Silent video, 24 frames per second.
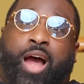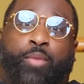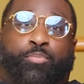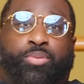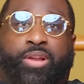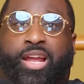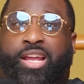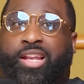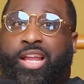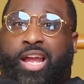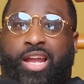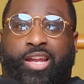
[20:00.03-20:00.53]
I
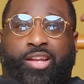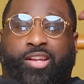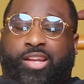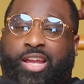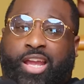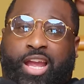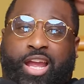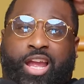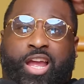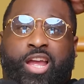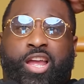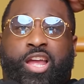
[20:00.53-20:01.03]
play like
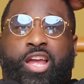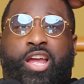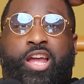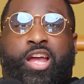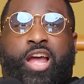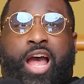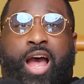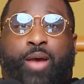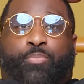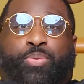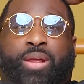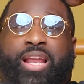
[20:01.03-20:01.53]

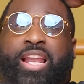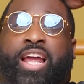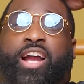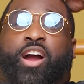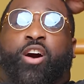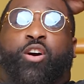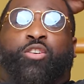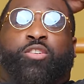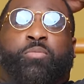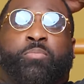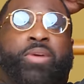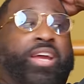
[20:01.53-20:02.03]
all the